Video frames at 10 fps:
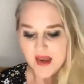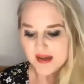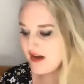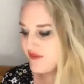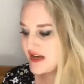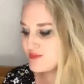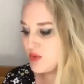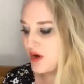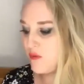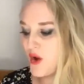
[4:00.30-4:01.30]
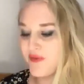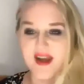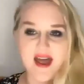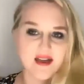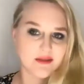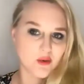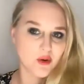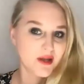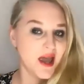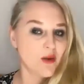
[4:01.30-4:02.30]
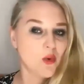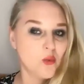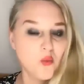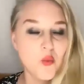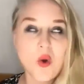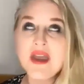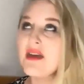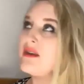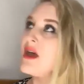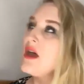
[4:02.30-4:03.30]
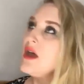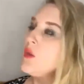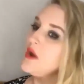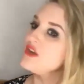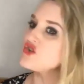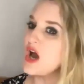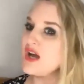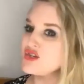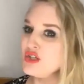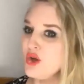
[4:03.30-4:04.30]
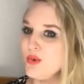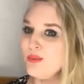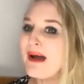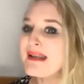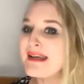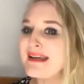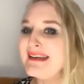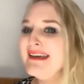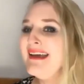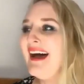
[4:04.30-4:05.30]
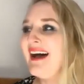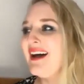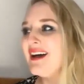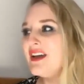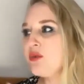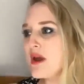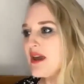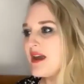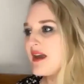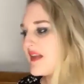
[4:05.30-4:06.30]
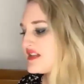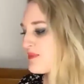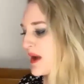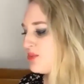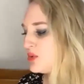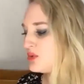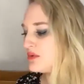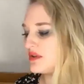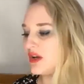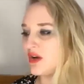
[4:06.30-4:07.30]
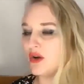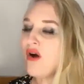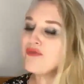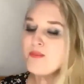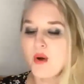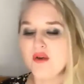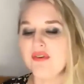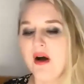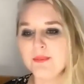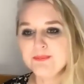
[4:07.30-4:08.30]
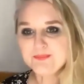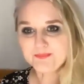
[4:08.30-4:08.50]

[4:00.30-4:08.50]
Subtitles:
Now Facebook have worked that out and thought, okay, well, we can charge a lot more money if we can get these people, you know, off the profile